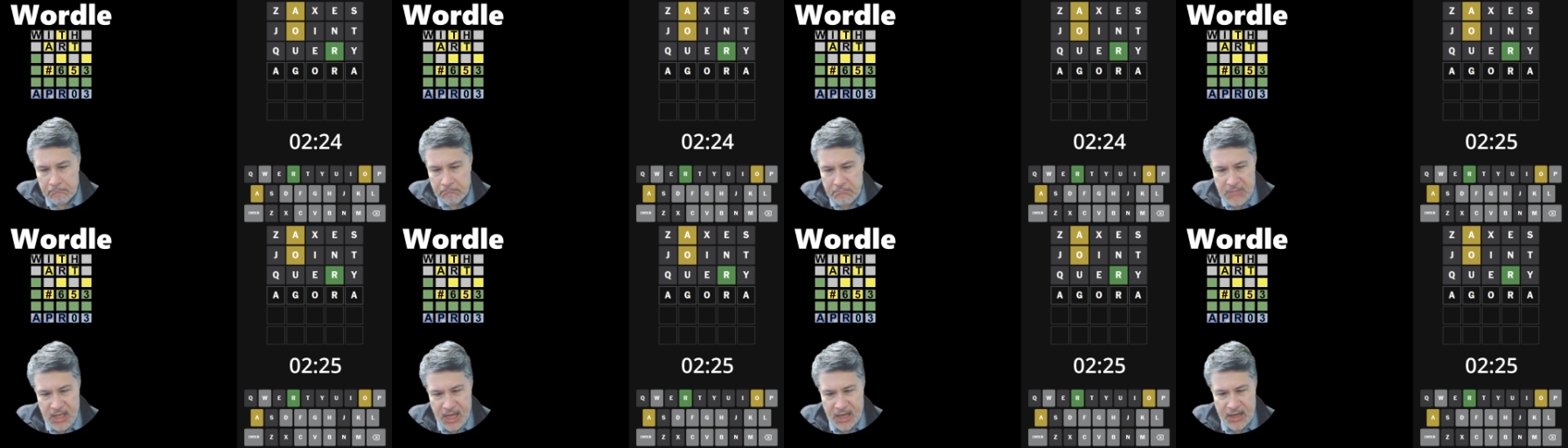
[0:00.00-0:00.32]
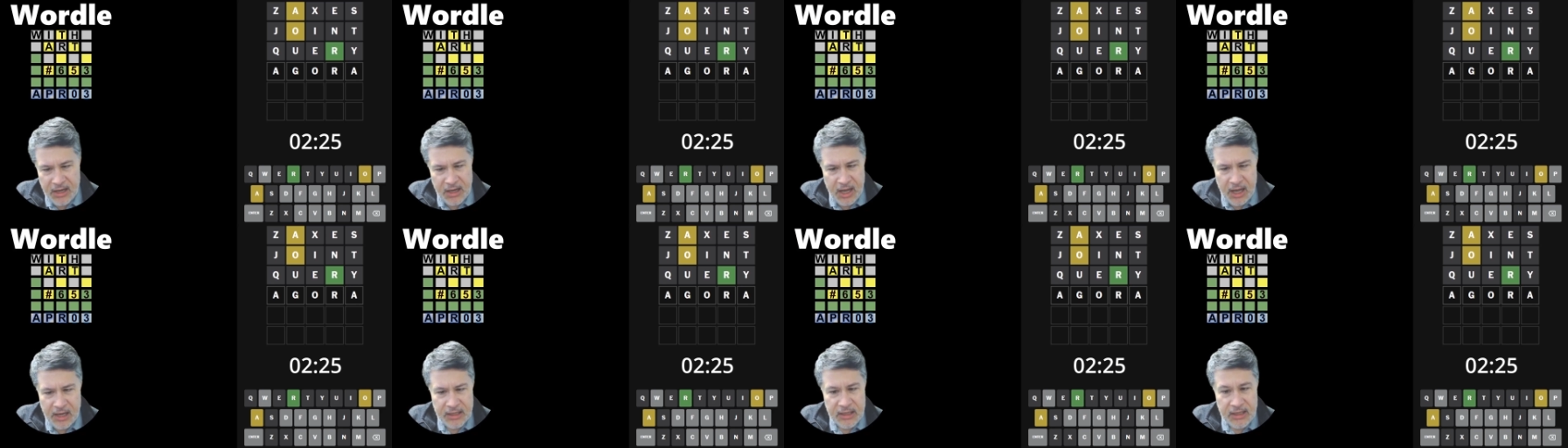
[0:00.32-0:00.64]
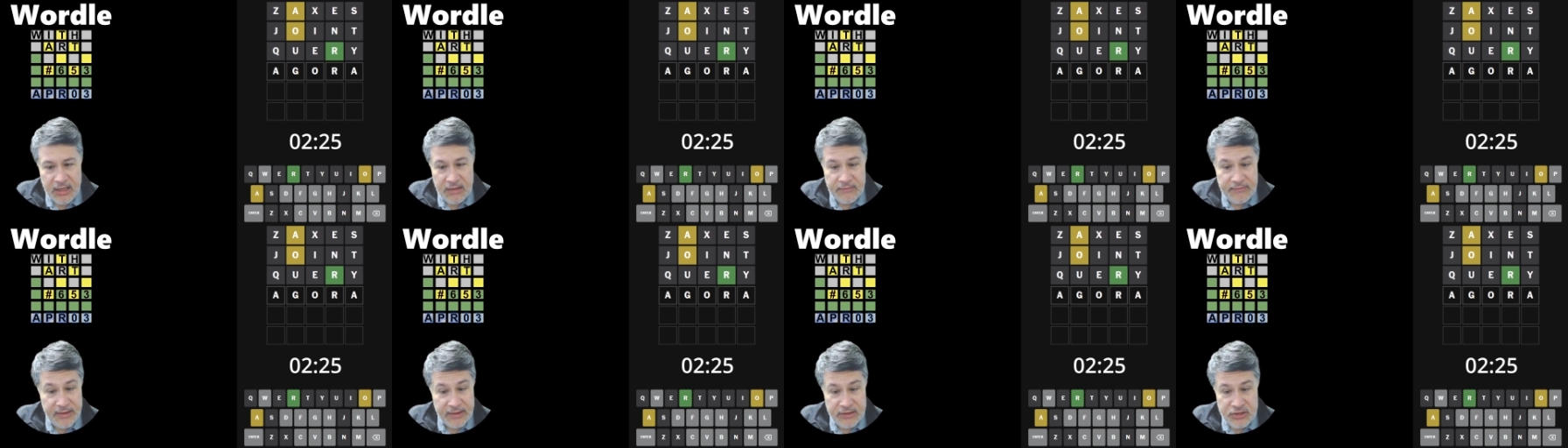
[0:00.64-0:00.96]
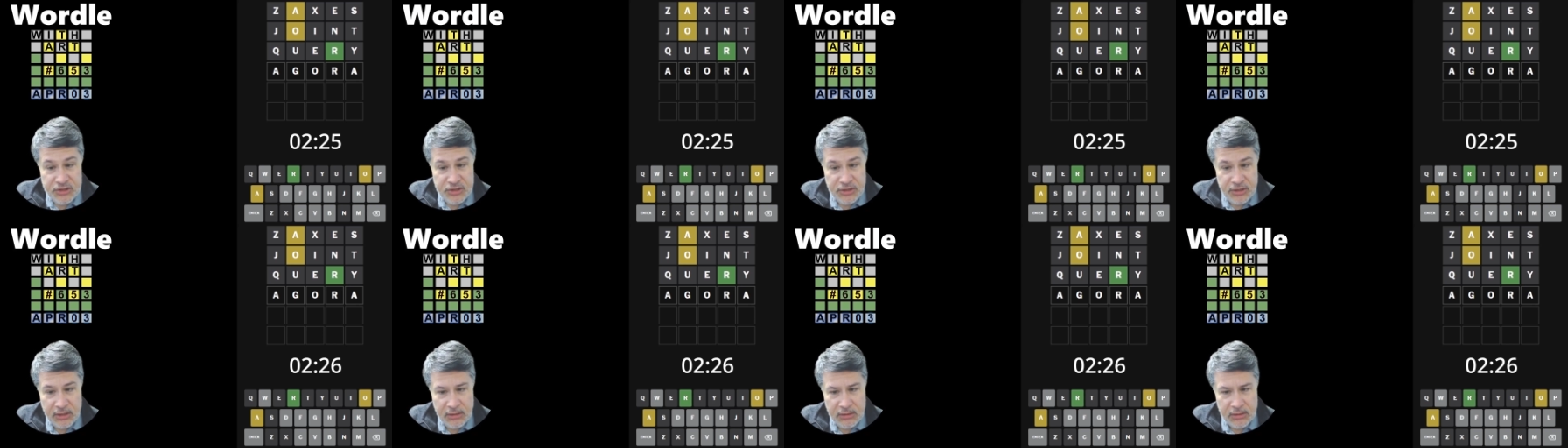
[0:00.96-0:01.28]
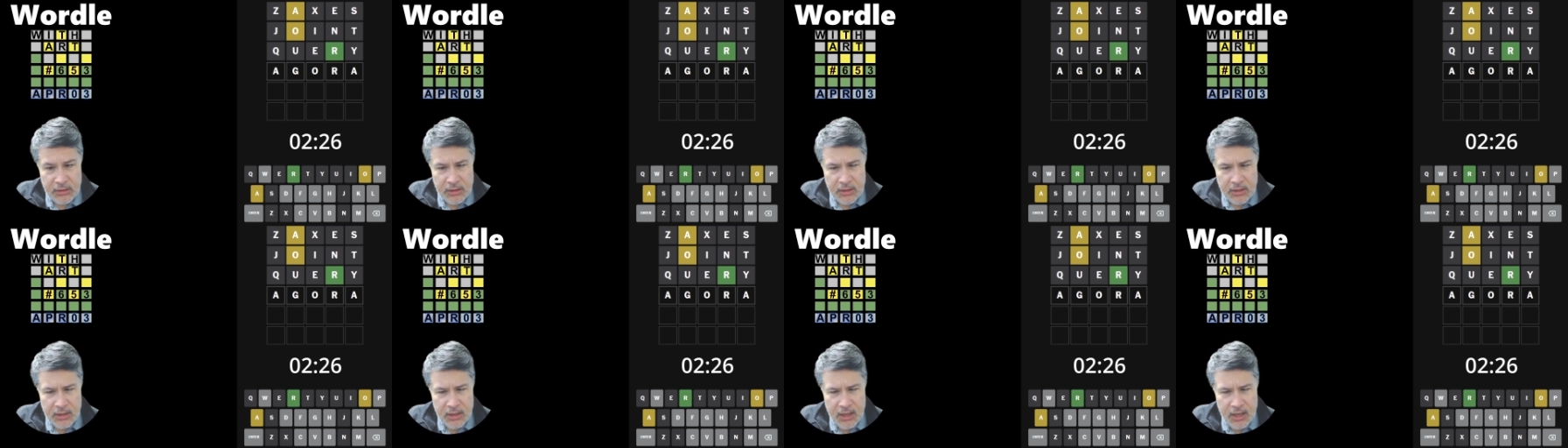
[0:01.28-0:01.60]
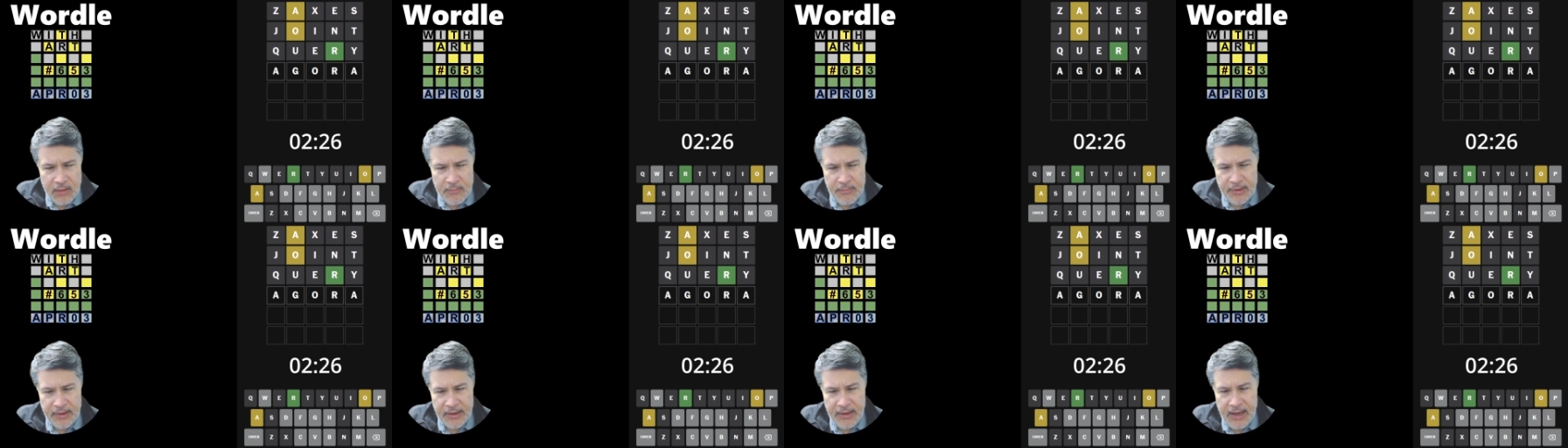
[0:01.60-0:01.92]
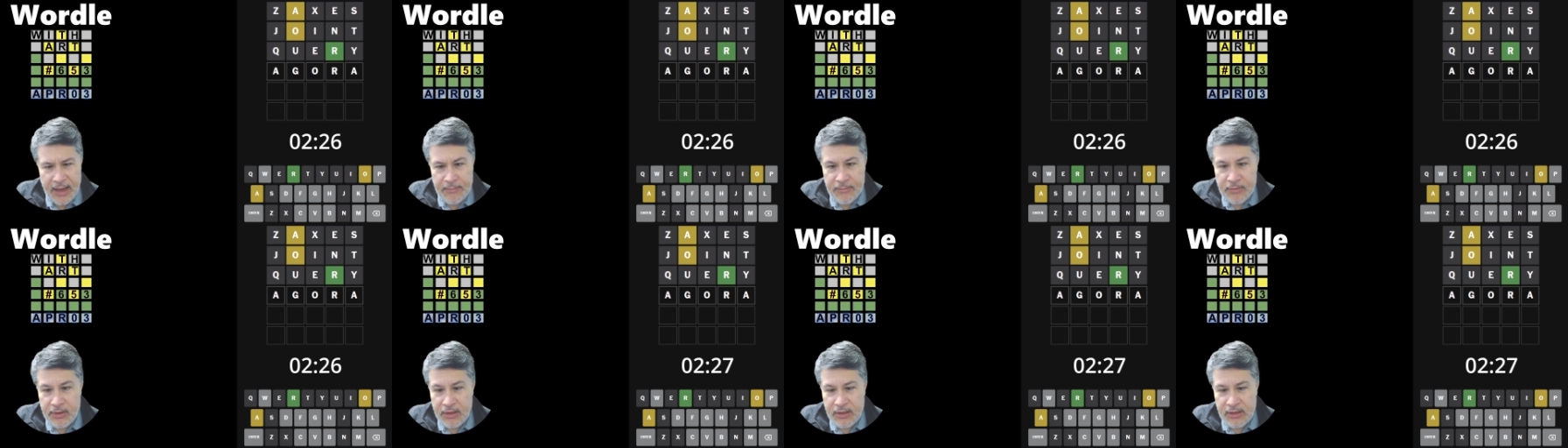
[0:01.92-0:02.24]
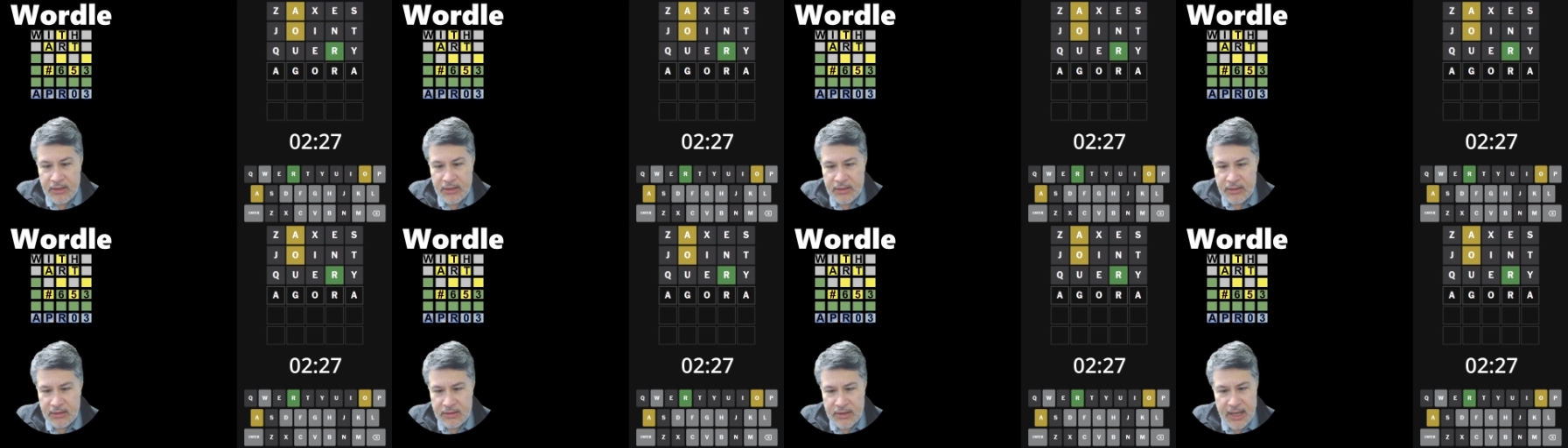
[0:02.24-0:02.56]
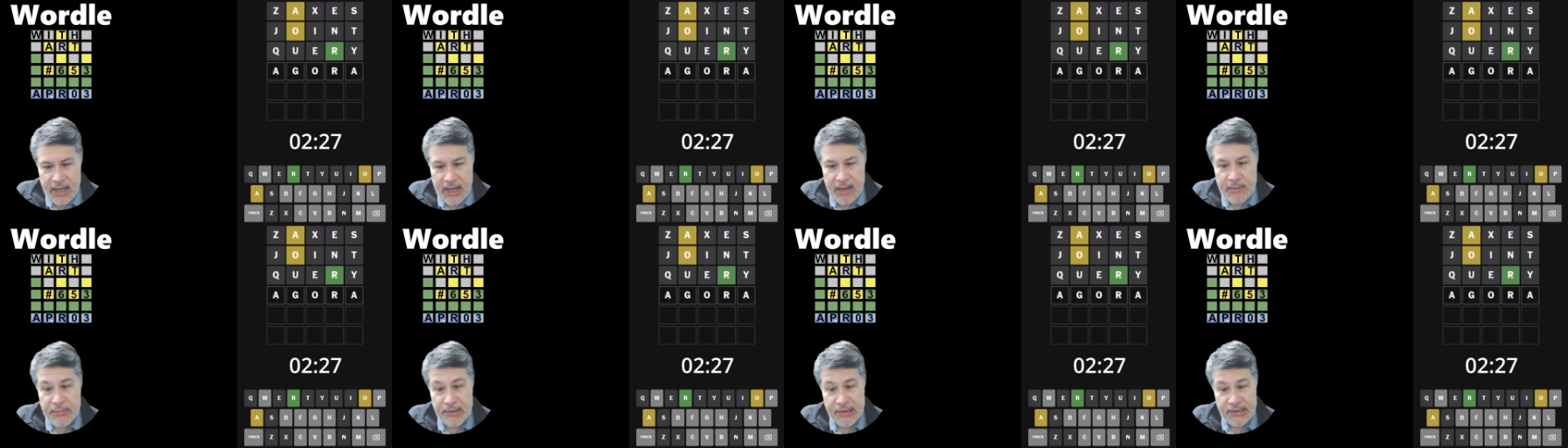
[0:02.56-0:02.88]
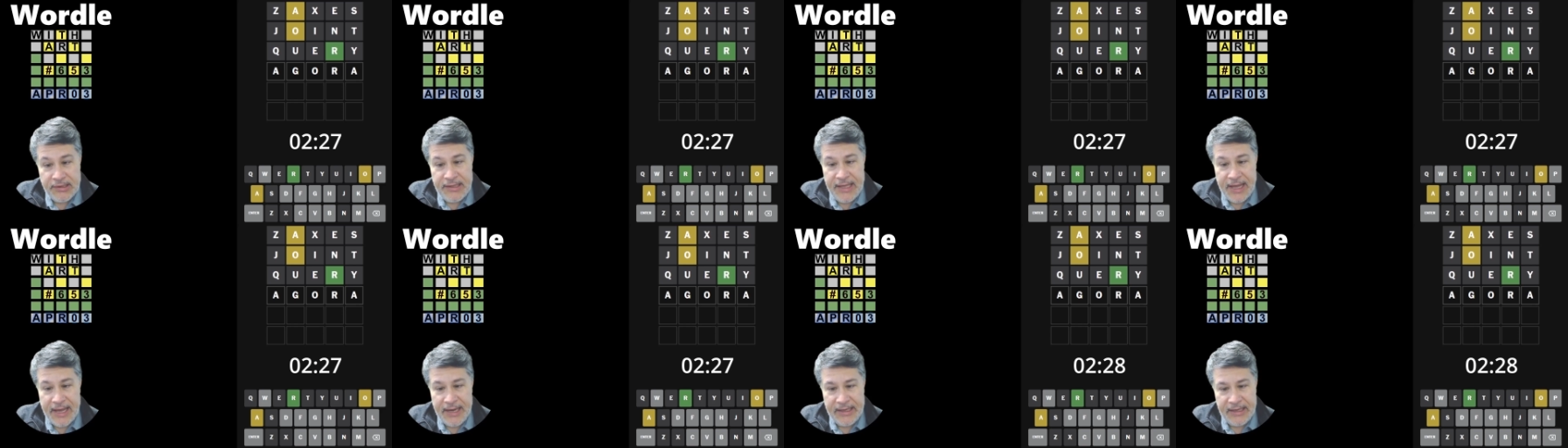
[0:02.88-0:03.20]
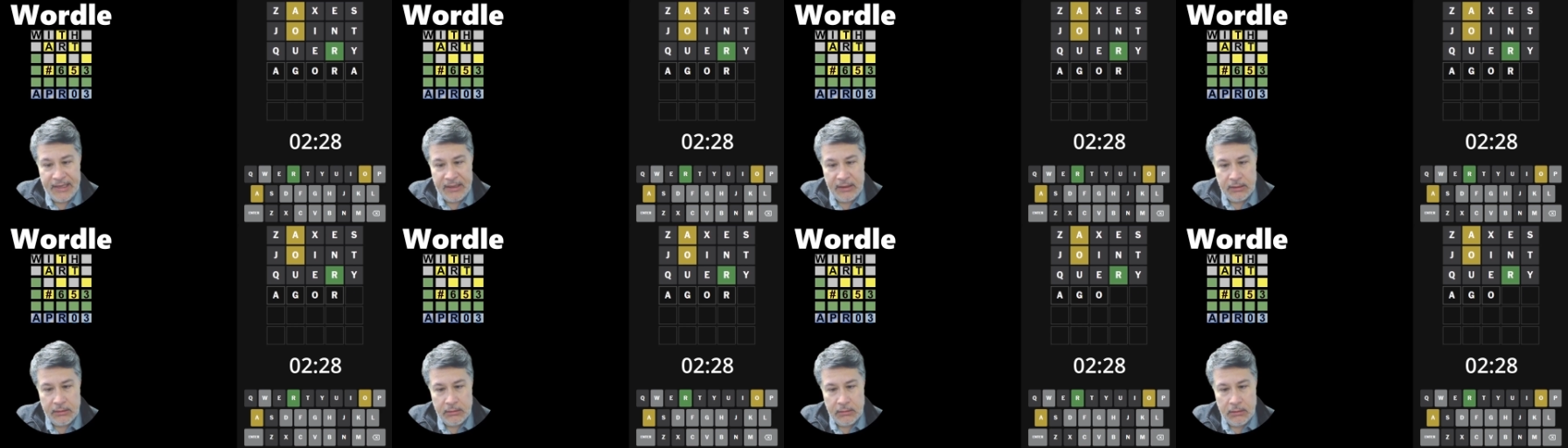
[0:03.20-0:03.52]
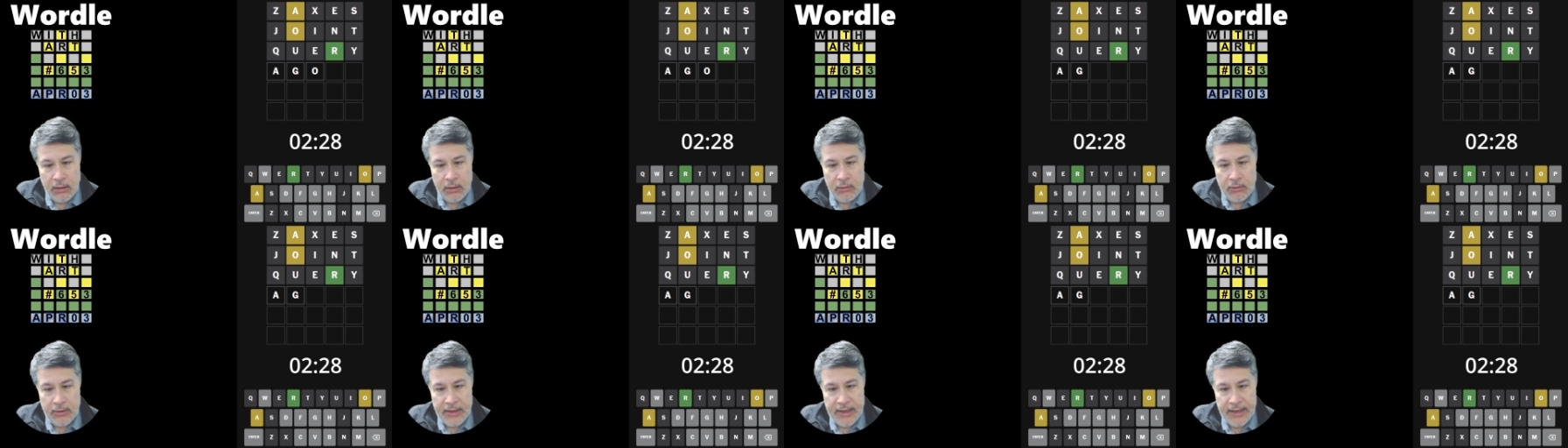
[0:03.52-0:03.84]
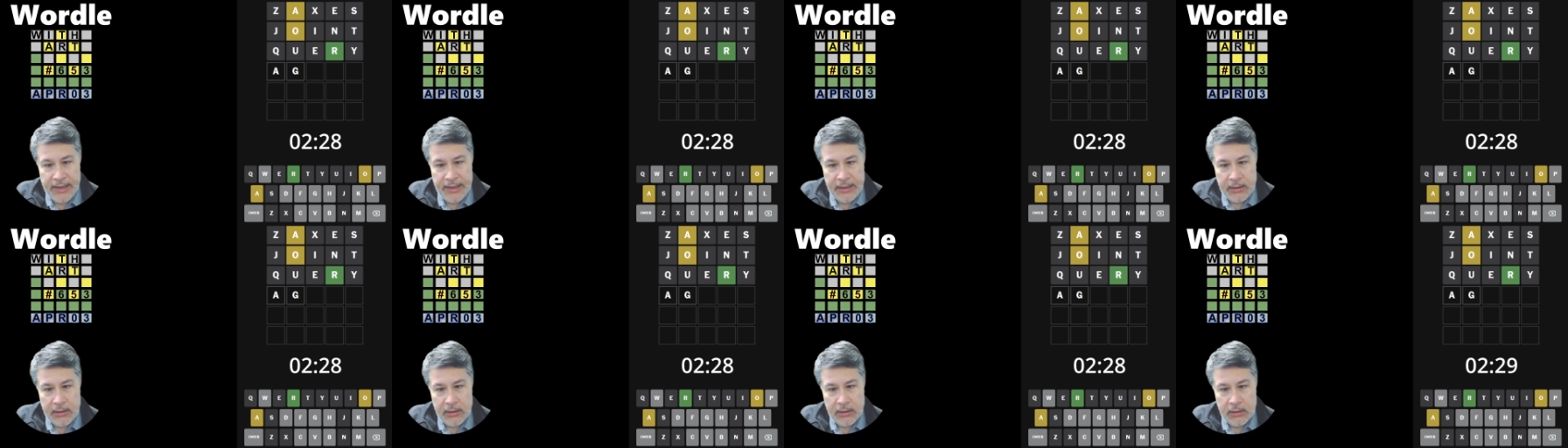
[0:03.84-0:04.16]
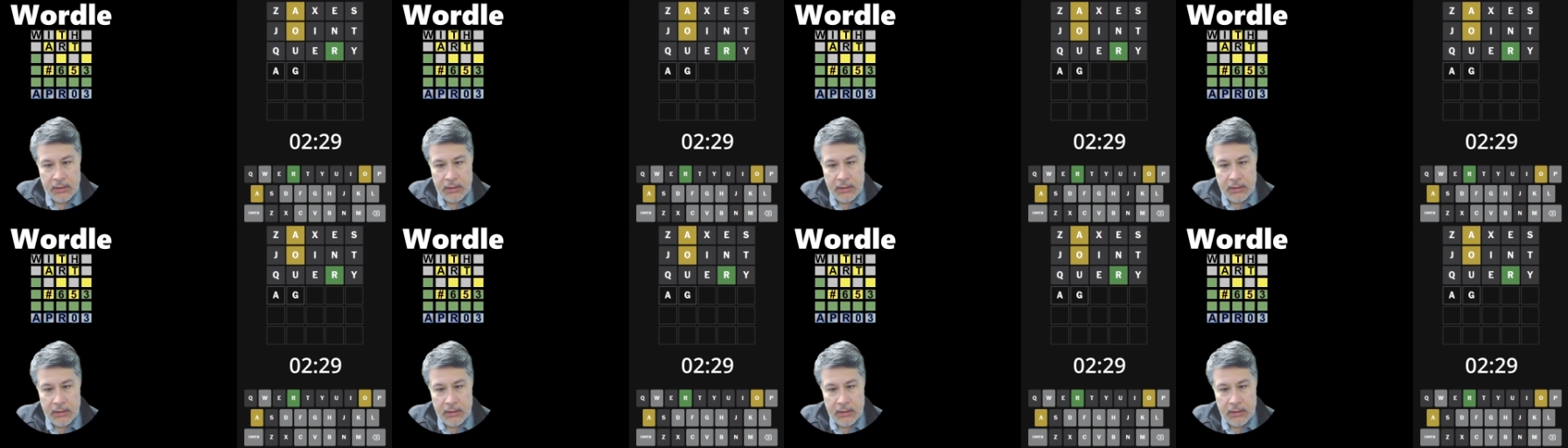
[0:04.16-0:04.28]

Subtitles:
unconventional, but I'm going to not put that in, okay?